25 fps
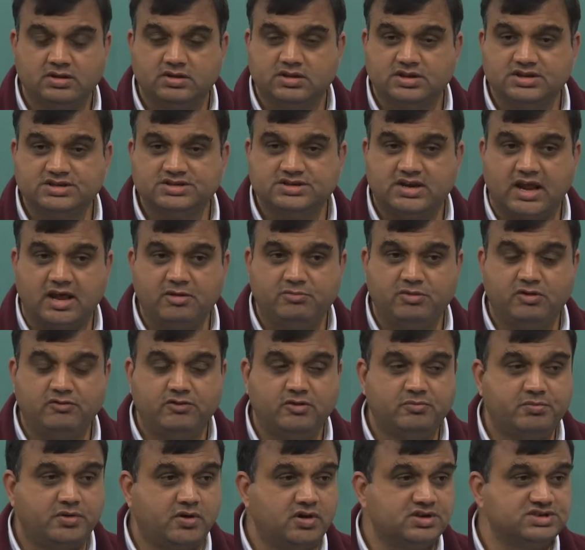this type of
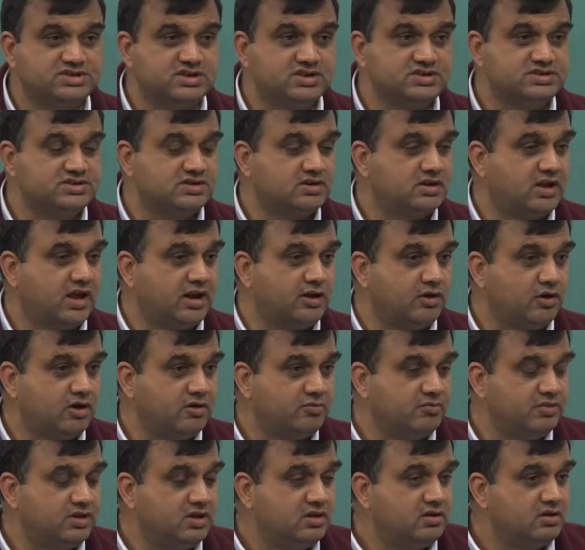a process
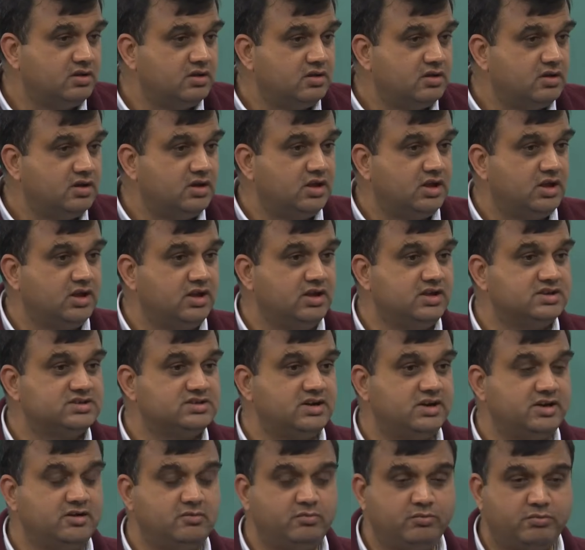cannot be
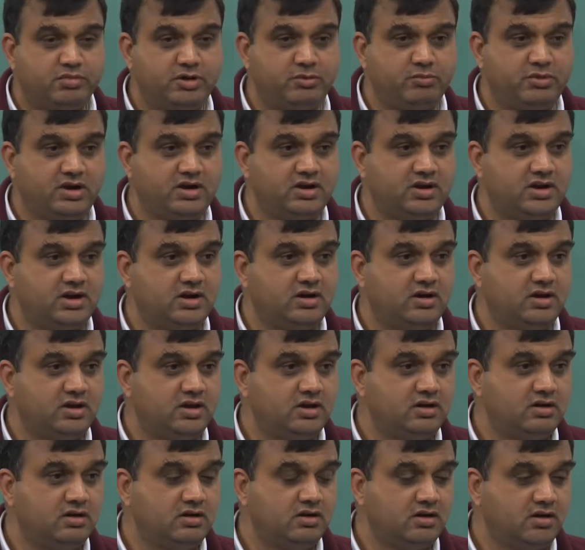easily implemented
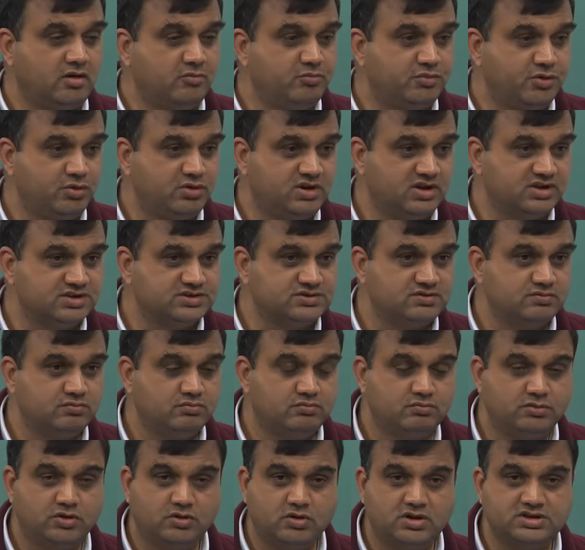in computers,
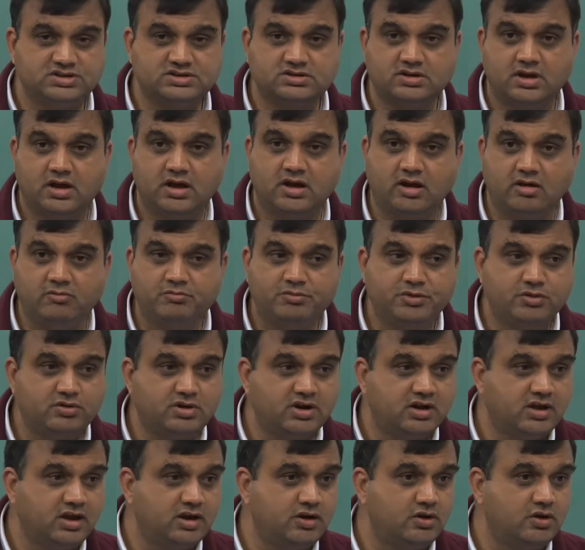because a
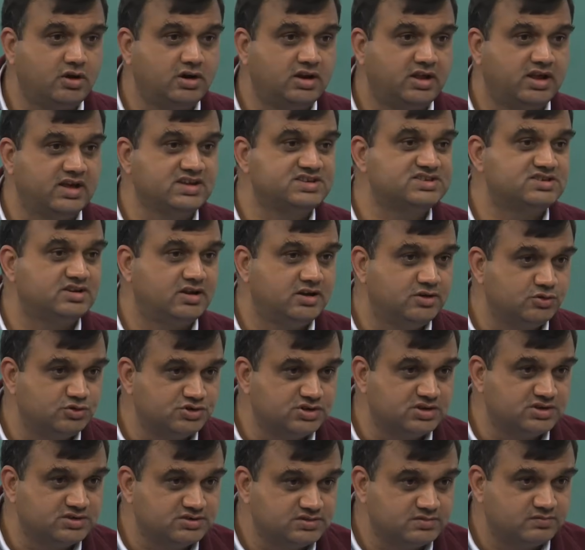computer cannot guess
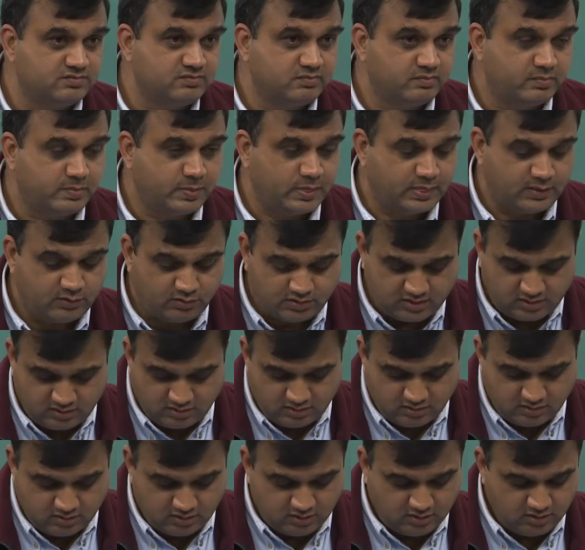solutions. Okay?
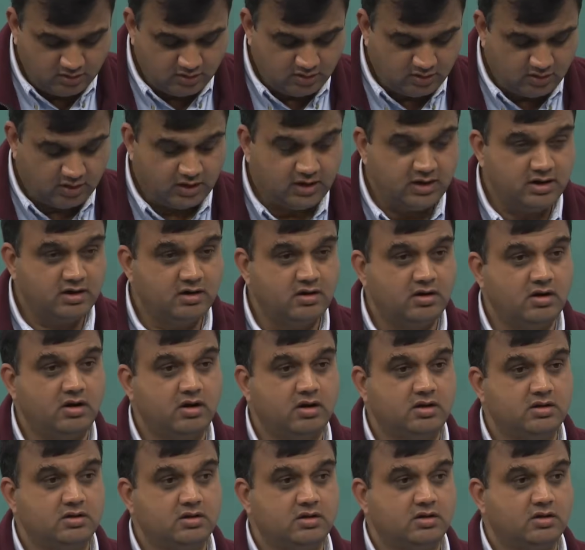In
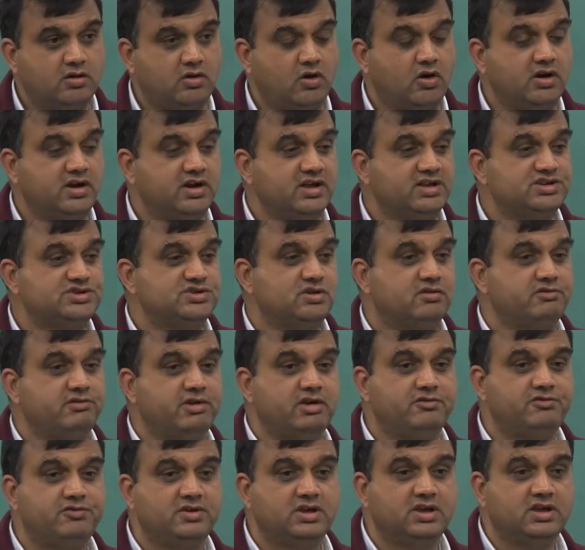context of
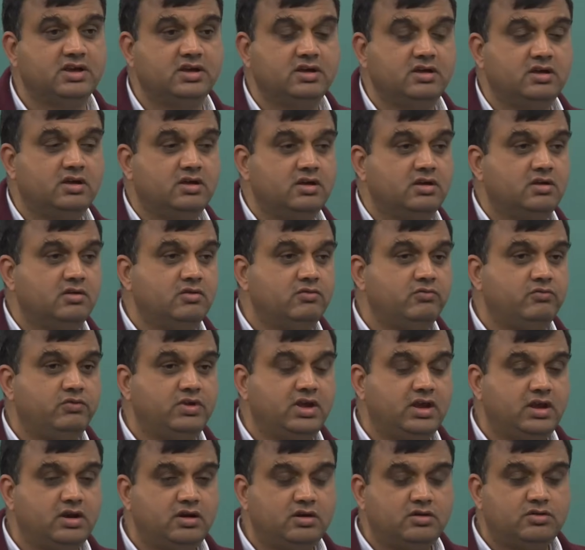FEA,
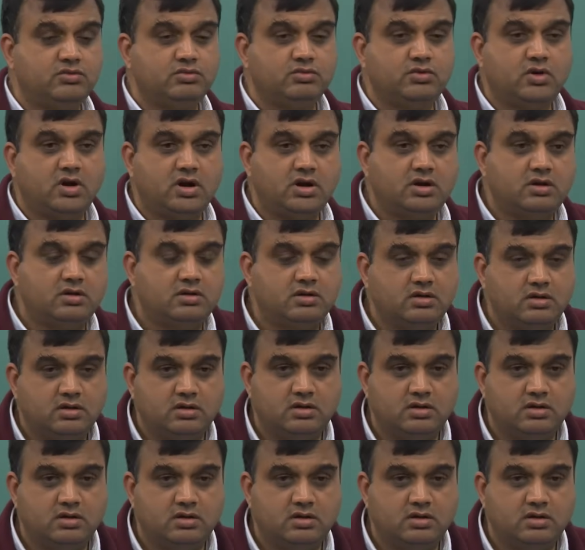we do not